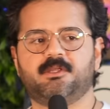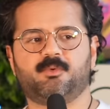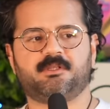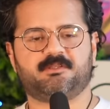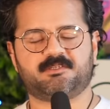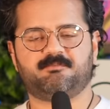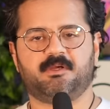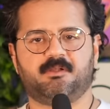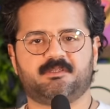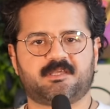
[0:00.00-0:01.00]
You know what? This
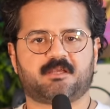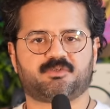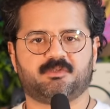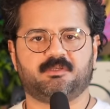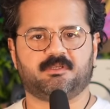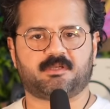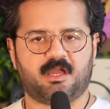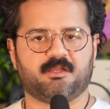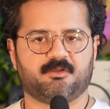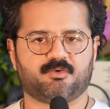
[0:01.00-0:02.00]
build is actually
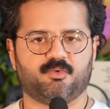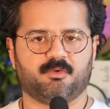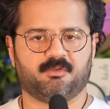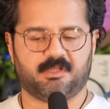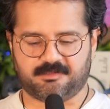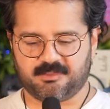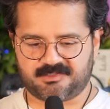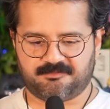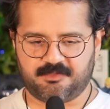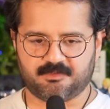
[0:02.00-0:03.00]
kind of cool. Like,
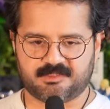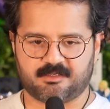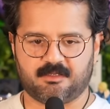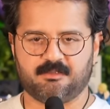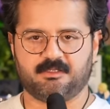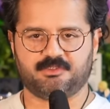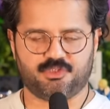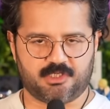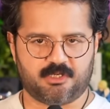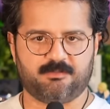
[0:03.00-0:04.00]
this feels like a
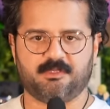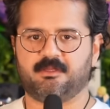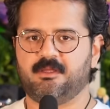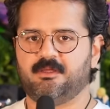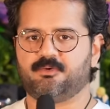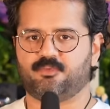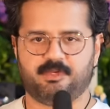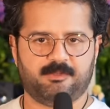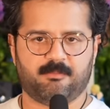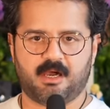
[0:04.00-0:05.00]
legitimate
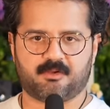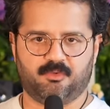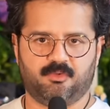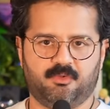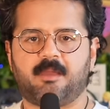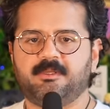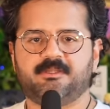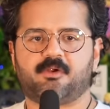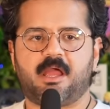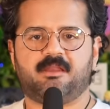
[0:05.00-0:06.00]
remodel. I
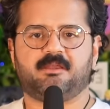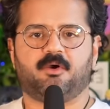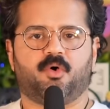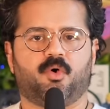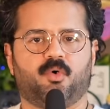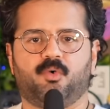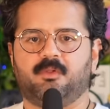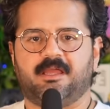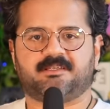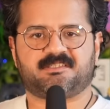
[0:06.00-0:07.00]
mean, they're adding a
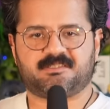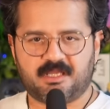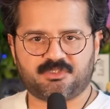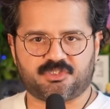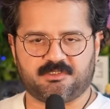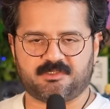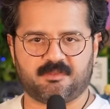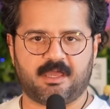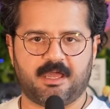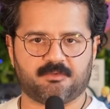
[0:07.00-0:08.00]
whole extension
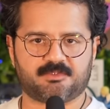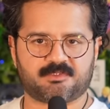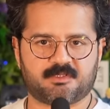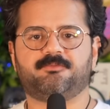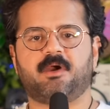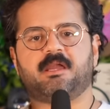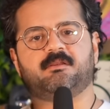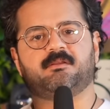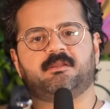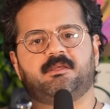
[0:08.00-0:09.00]
to the house.
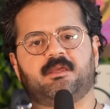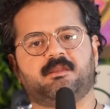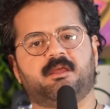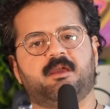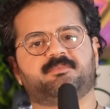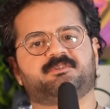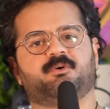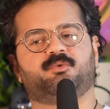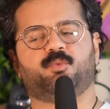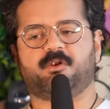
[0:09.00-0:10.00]
Finally, an
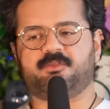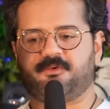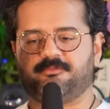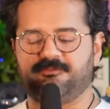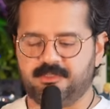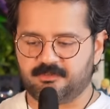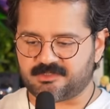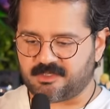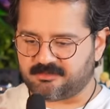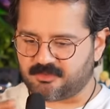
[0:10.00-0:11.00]
episode where there
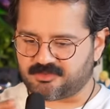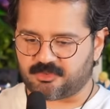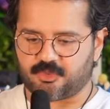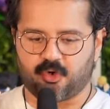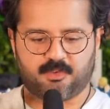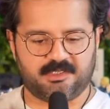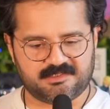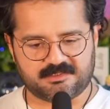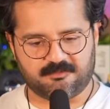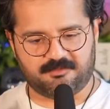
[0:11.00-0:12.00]
feels like there's a
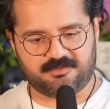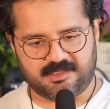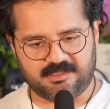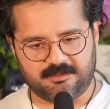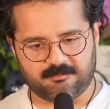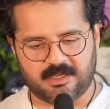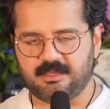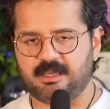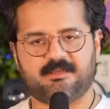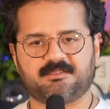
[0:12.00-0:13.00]
cohesive theme
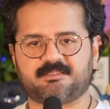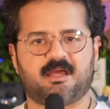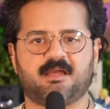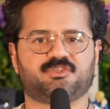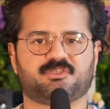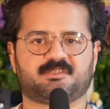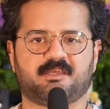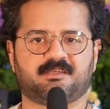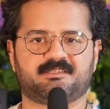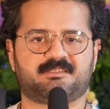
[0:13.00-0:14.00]
and it's not just
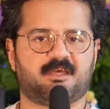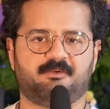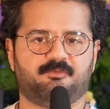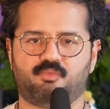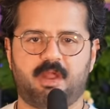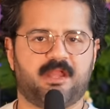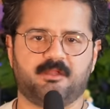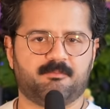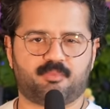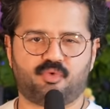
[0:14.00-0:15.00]
like a set of
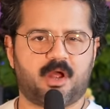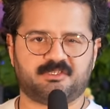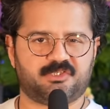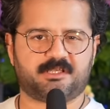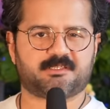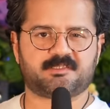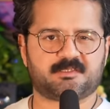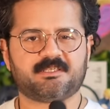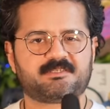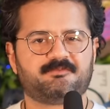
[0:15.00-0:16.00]
random projects.
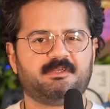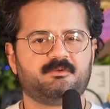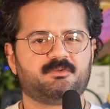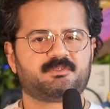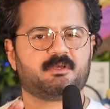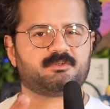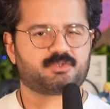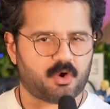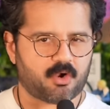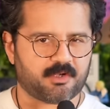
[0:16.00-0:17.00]
This feels
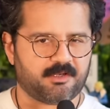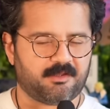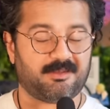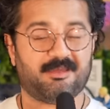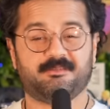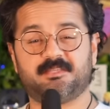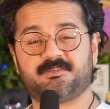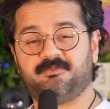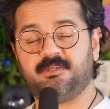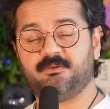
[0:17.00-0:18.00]
targeted.
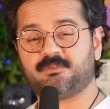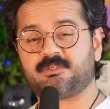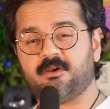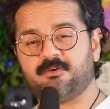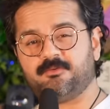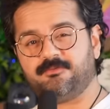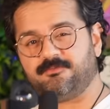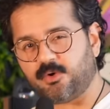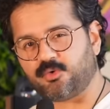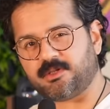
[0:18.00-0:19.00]
This feels
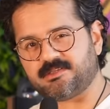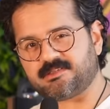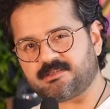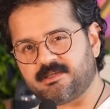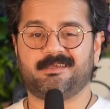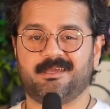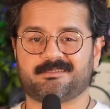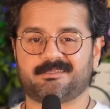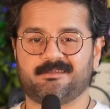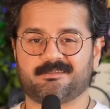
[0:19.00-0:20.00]
focused.
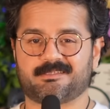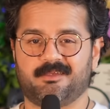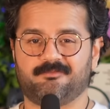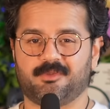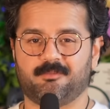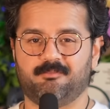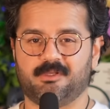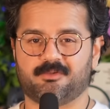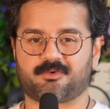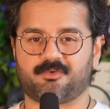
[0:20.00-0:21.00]
Can't say the same for the
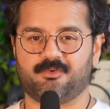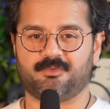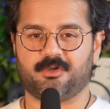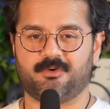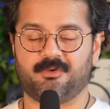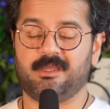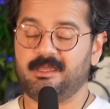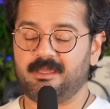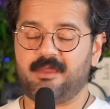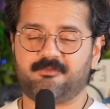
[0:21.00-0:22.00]
build crew, though.
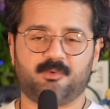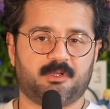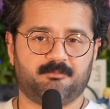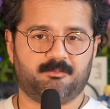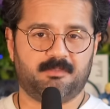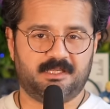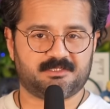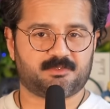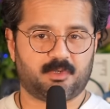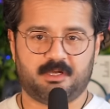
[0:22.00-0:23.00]
Everyone
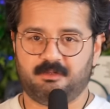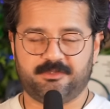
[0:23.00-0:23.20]
means well.